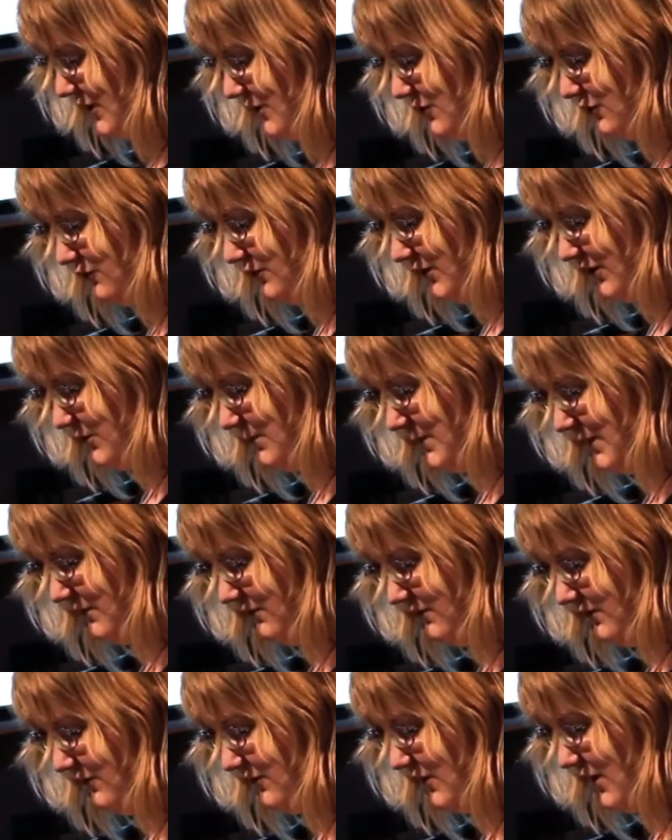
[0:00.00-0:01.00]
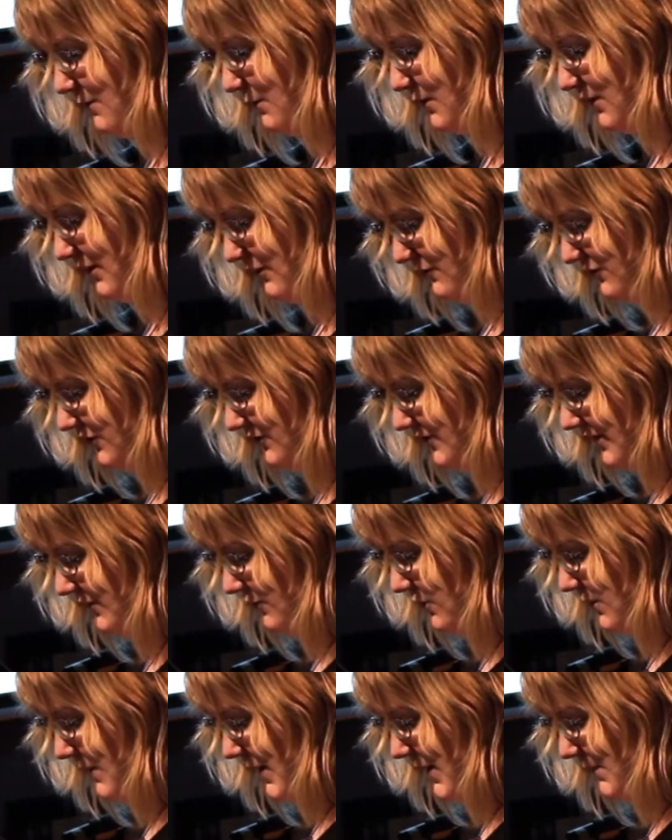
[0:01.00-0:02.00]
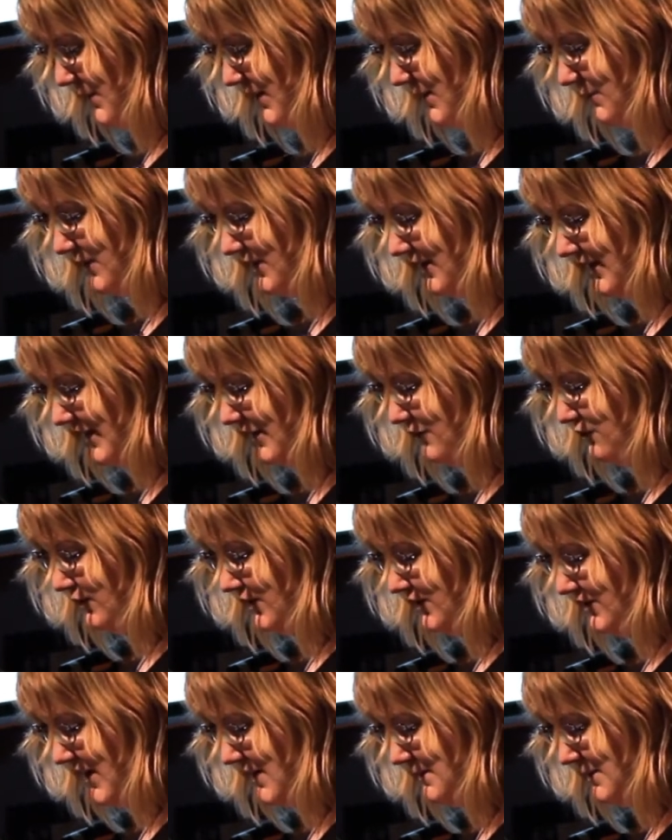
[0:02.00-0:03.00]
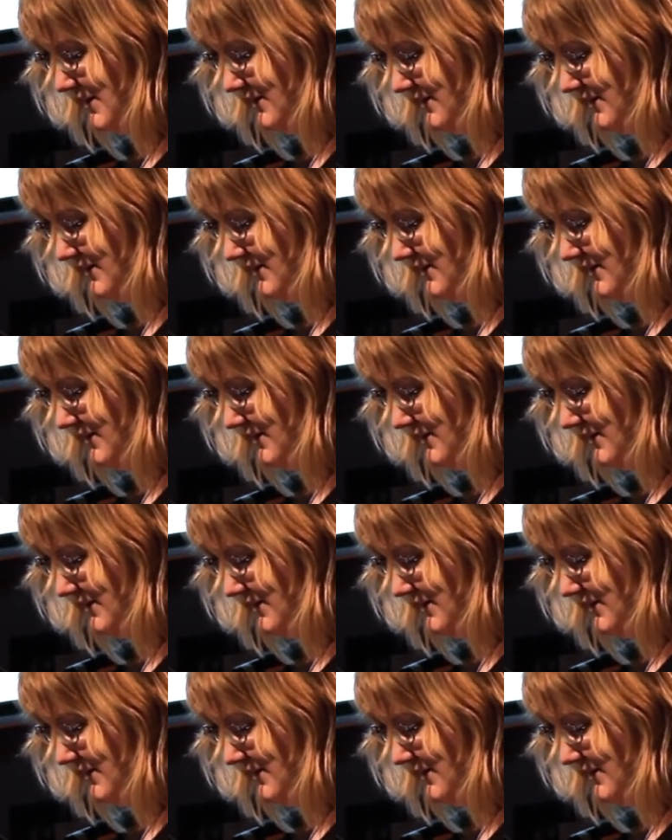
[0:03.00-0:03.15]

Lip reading: coaster experiences that I would love to tell you about, but it would literally take me